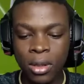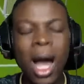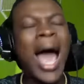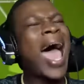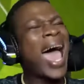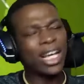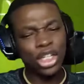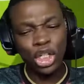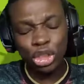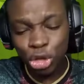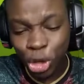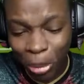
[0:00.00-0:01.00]
Ah, you
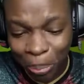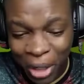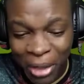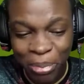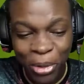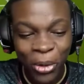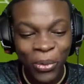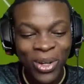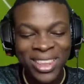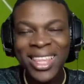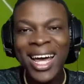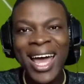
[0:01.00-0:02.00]
stupid, bro.
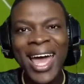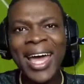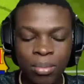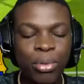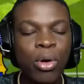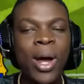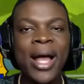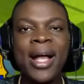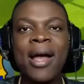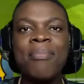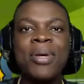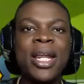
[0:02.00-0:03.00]
What the heck? Bro, I
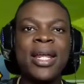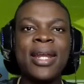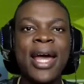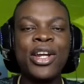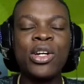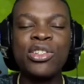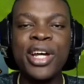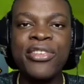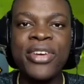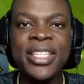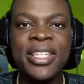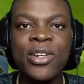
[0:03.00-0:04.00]
can't beat a 900
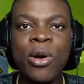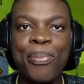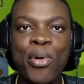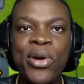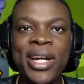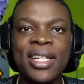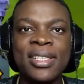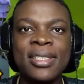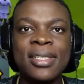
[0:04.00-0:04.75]
rated opponent.